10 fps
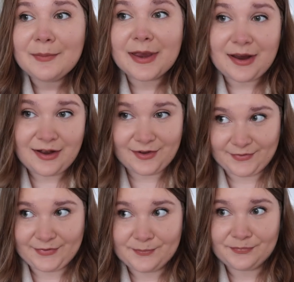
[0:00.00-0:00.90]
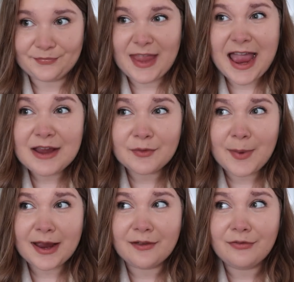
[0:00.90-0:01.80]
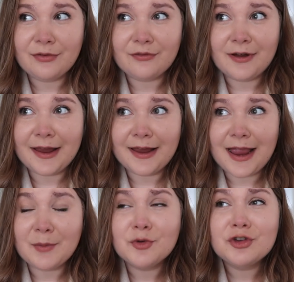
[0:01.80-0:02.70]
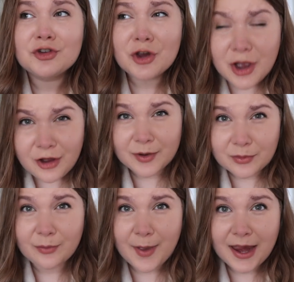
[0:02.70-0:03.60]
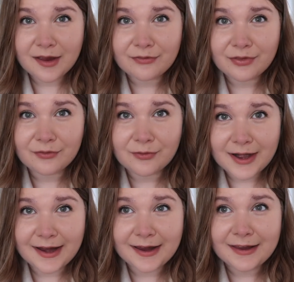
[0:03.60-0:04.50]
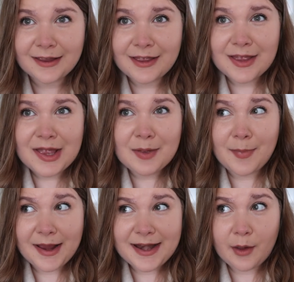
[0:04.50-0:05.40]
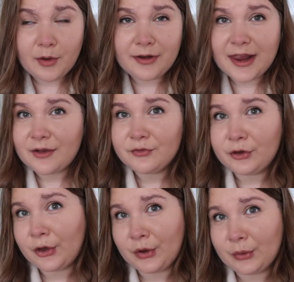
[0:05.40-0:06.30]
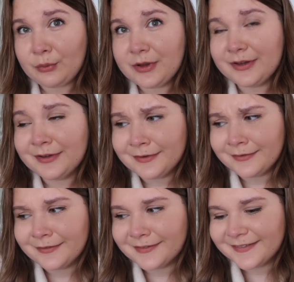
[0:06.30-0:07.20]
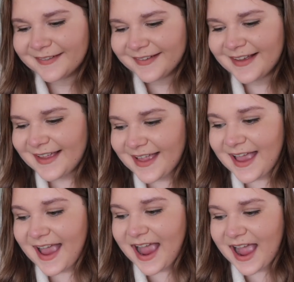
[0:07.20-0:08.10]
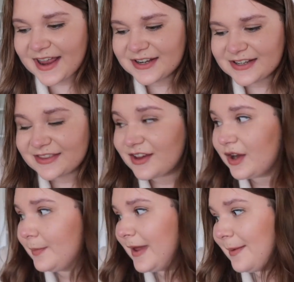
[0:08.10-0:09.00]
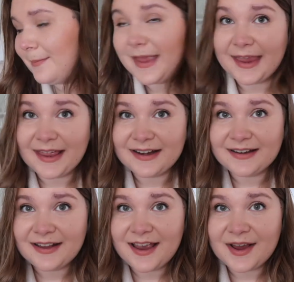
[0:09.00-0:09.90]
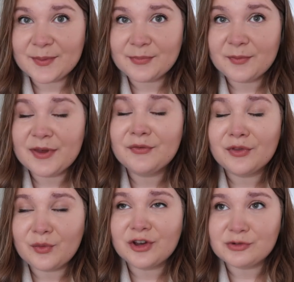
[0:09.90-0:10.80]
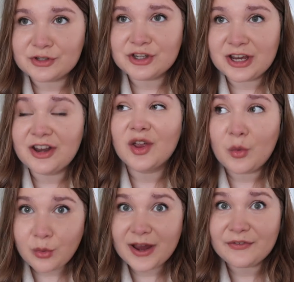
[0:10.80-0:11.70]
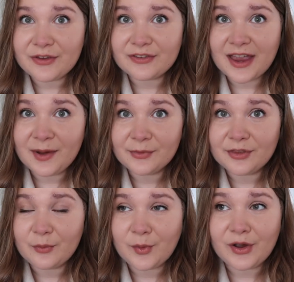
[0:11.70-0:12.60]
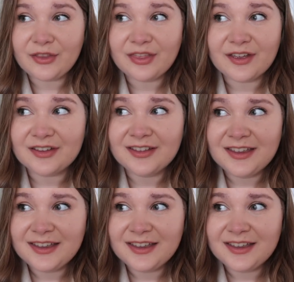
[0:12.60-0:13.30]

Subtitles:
because I have a pack of three. I'm sure it was a pack of three, but I now only have two. And they're a bit minging. They've been through the washing machine quite a few times to the point that